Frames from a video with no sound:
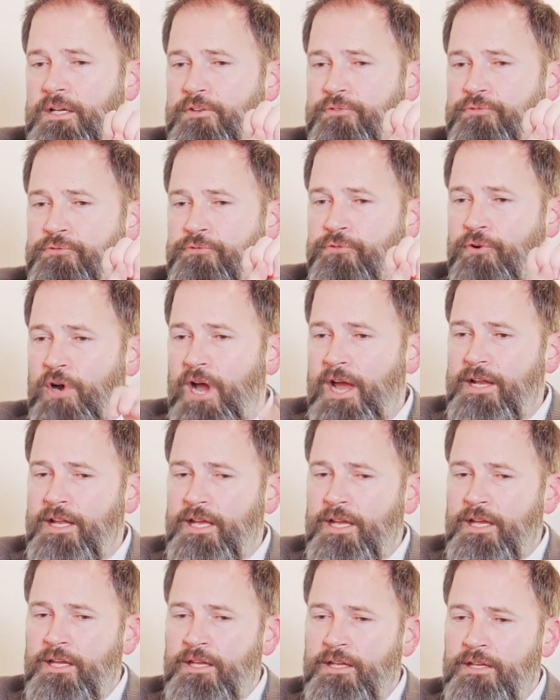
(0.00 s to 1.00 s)

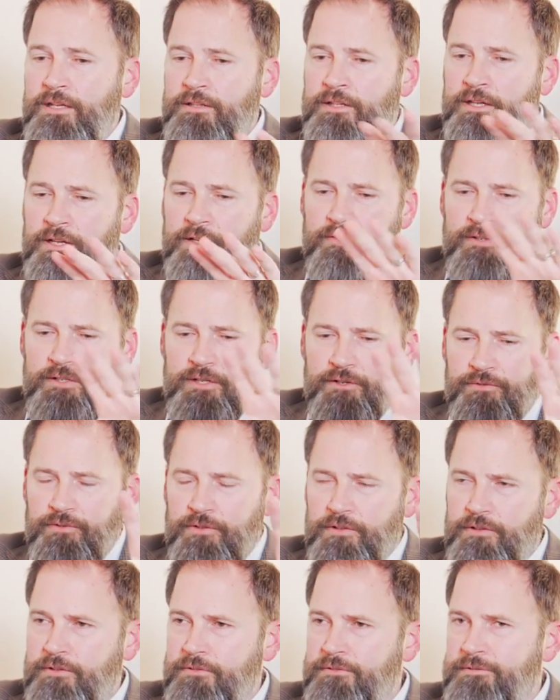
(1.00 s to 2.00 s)
Friday, they have a
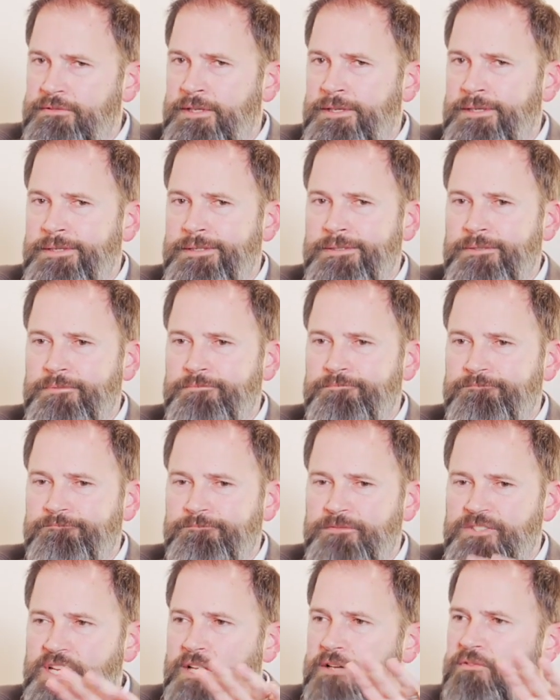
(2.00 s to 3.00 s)
different
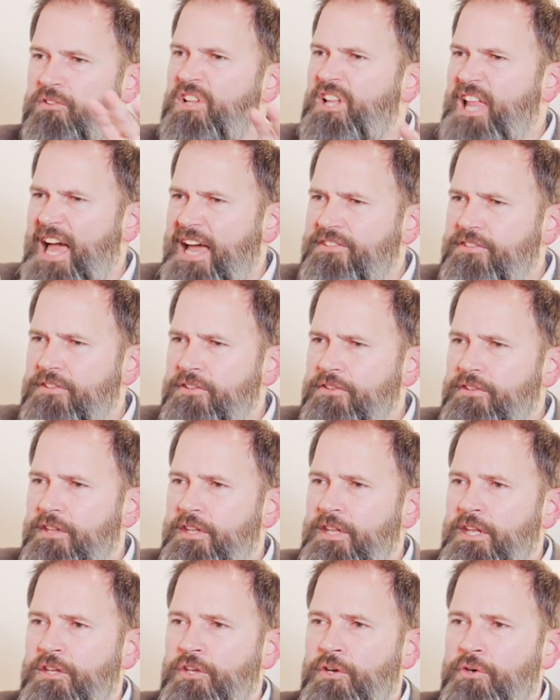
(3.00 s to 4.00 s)
set of classes
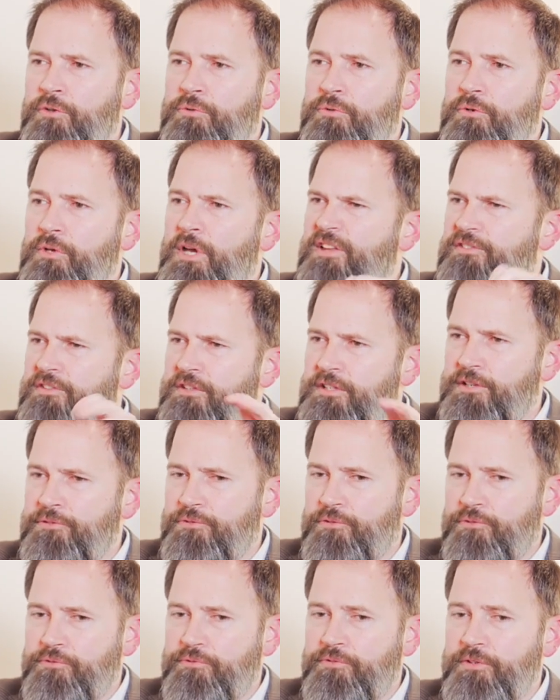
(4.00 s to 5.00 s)
that they go through. It has a
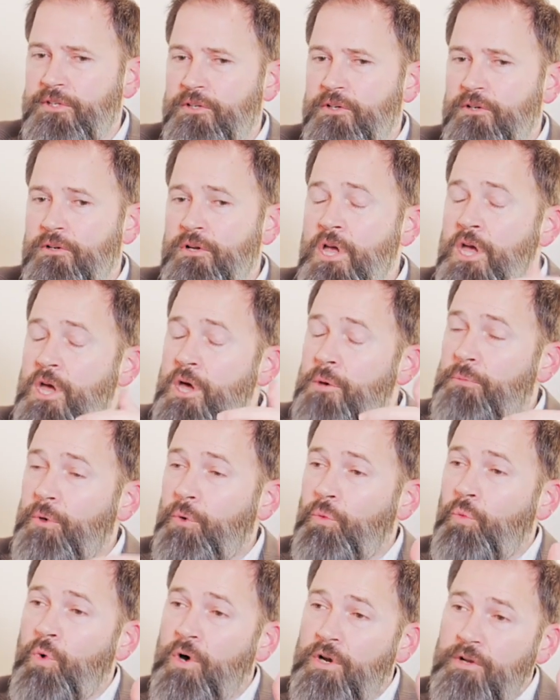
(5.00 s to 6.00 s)
different feel.
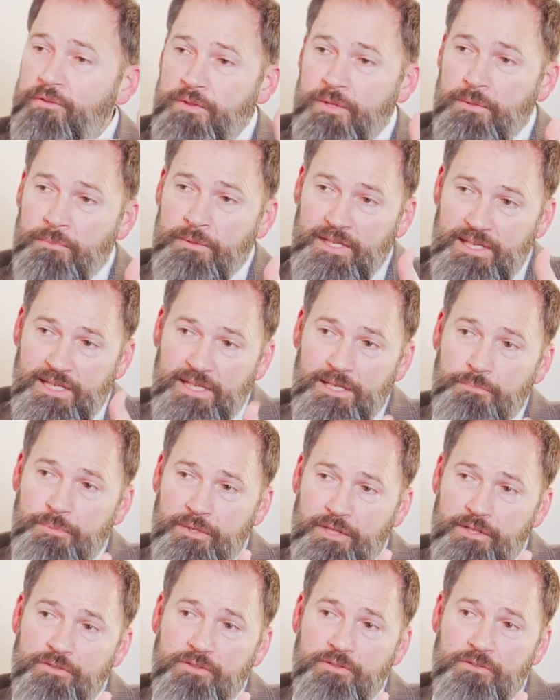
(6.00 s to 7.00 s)
But one of the key
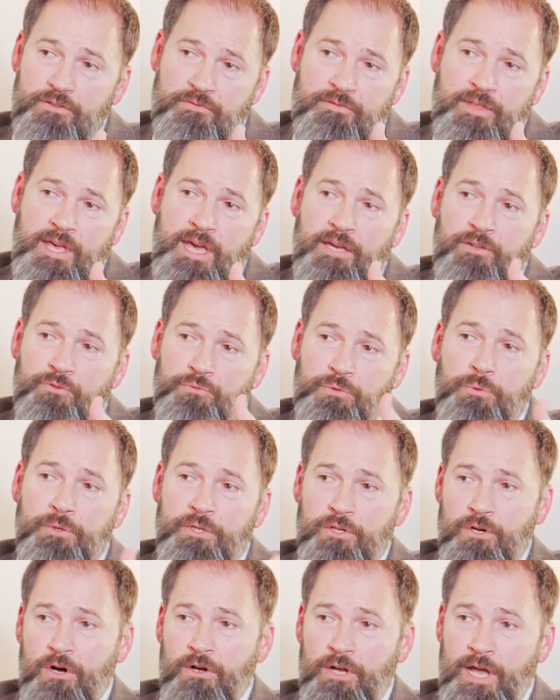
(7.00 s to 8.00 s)
pieces of that is what we
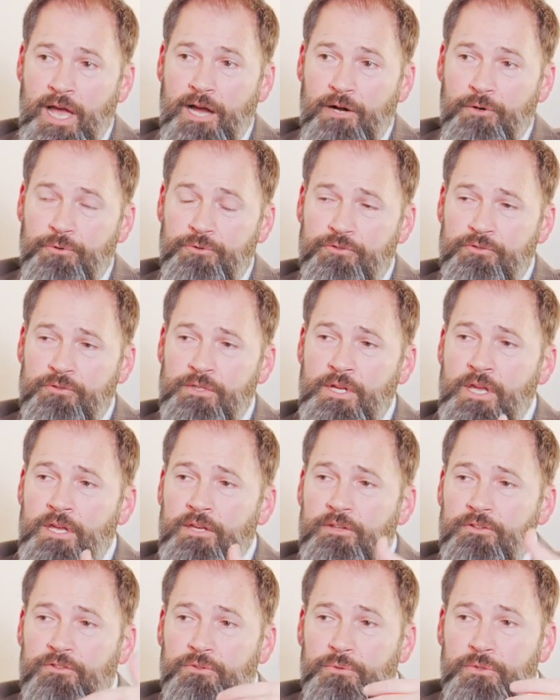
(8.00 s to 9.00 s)
call house.
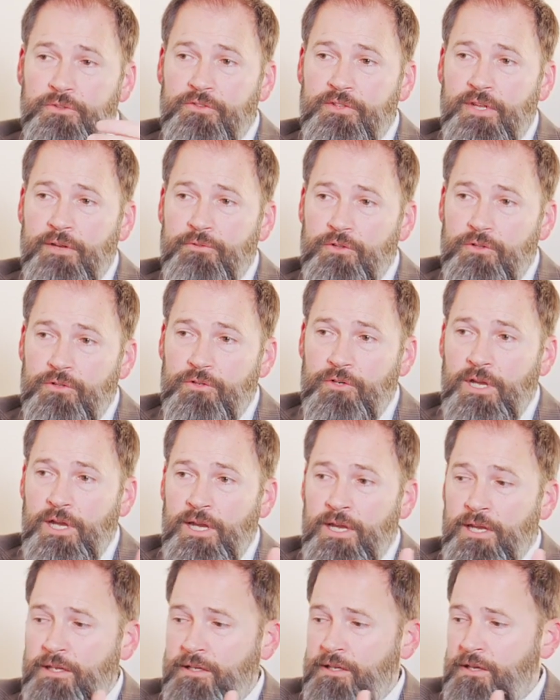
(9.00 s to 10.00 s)
So in 7th
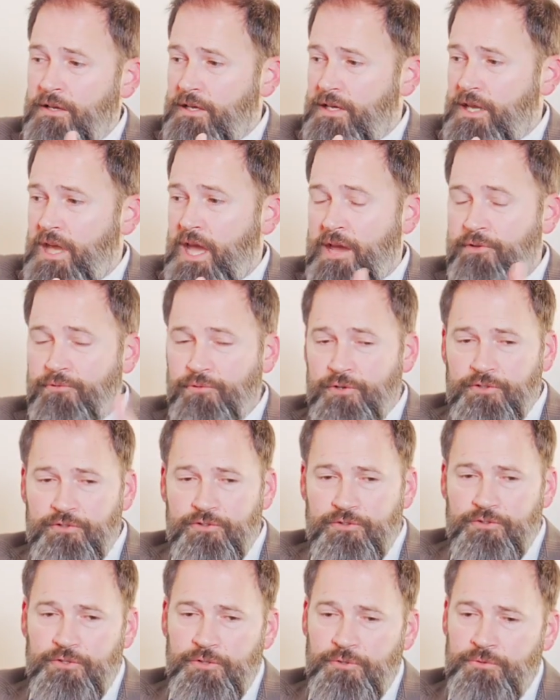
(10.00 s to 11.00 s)
grade, every
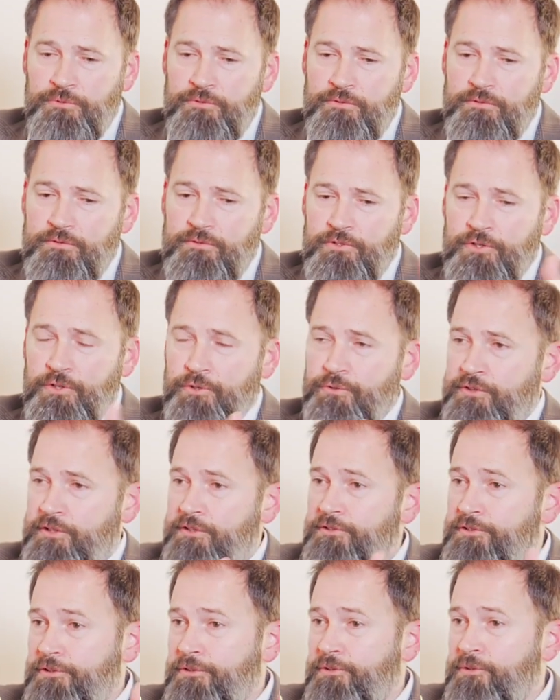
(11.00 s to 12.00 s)
student goes
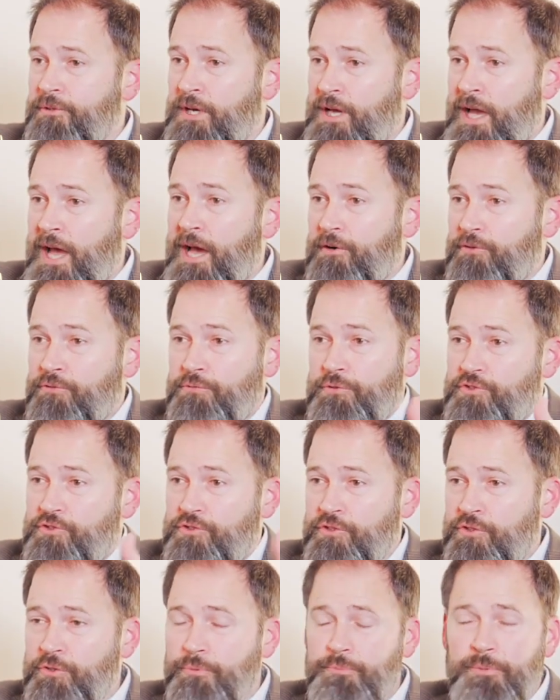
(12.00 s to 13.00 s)
into a house, which
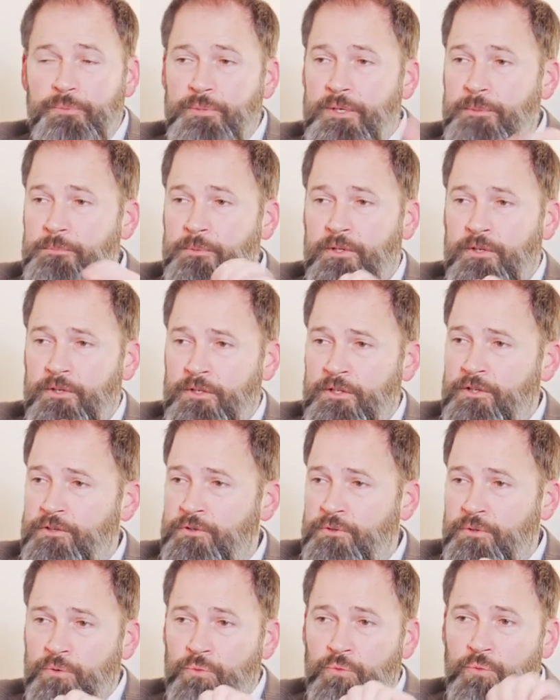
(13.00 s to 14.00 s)
is a group of people they're going to
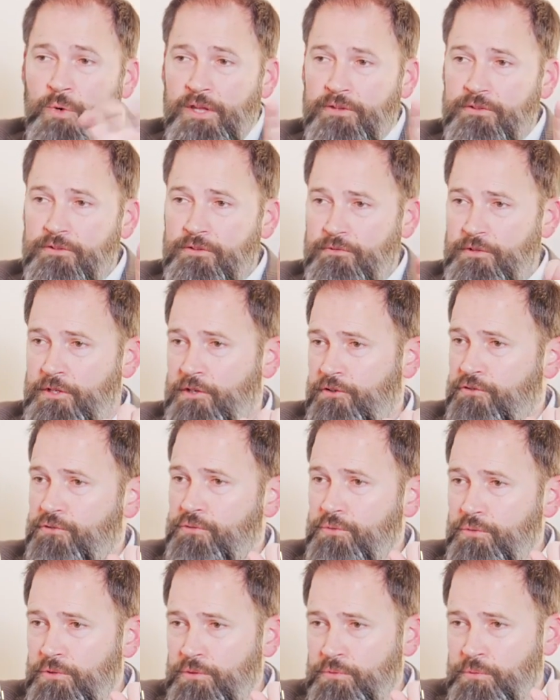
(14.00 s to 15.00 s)
do the rest of their
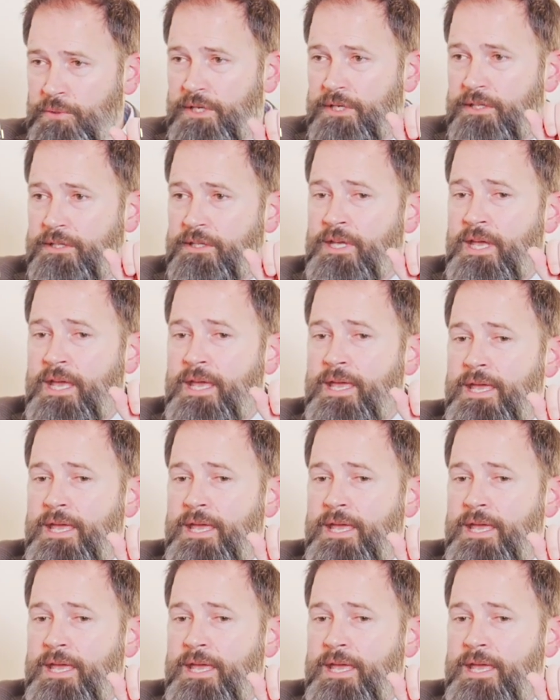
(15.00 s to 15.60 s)
school with.